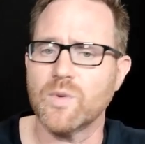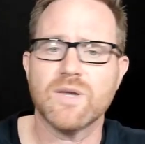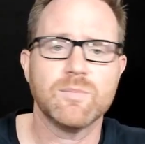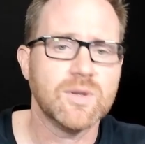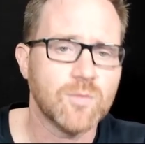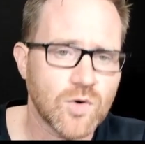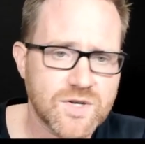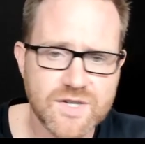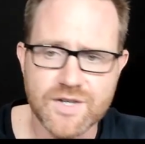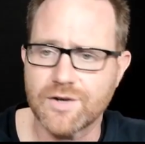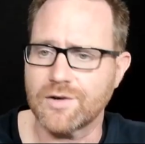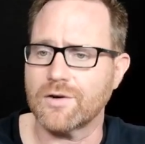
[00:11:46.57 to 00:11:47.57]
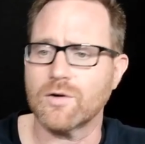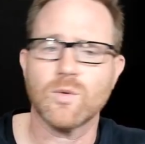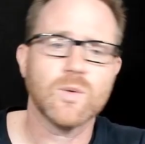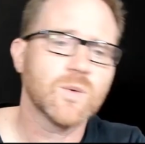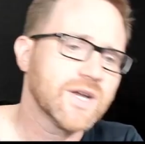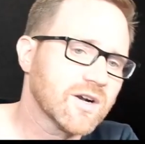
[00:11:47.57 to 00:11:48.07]
We could be more secure, or
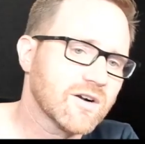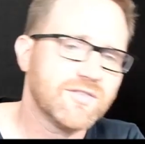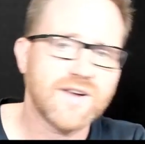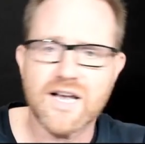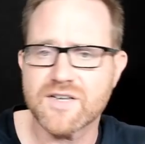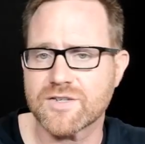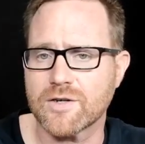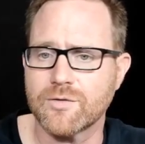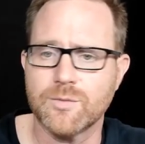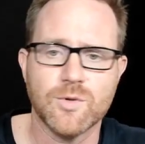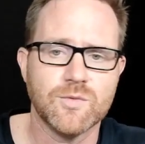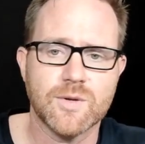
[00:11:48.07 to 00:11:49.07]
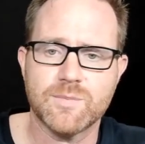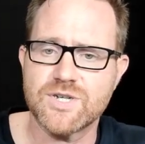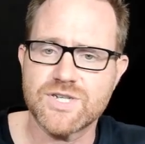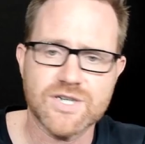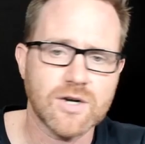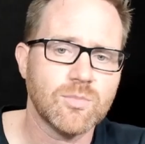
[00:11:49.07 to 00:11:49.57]
we want to get our file server moved up in
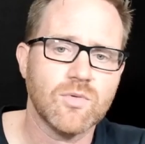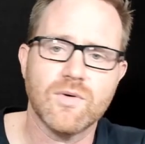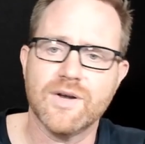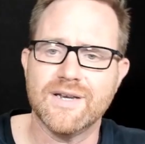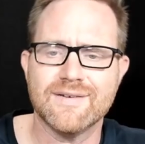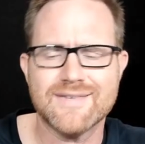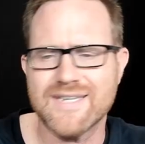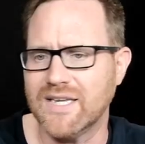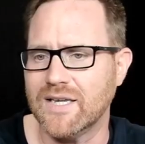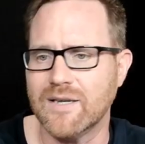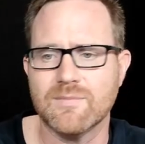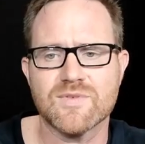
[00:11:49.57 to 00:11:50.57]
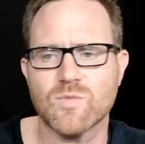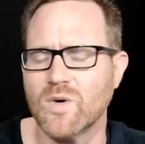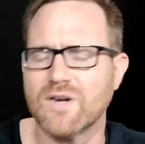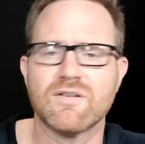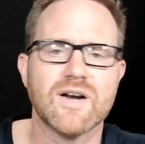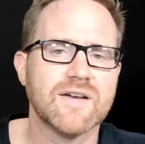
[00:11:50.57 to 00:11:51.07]
SharePoint, Teams,
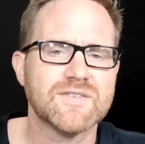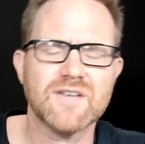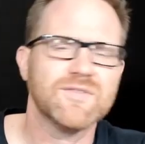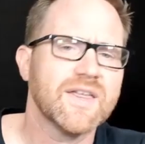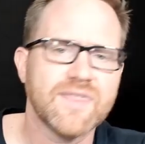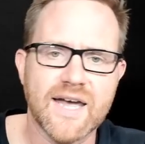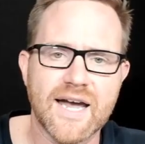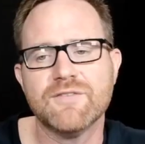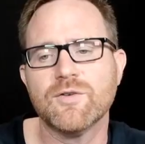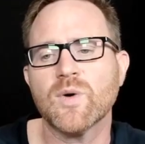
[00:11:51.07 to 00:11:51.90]
OneDrive, stuff like that.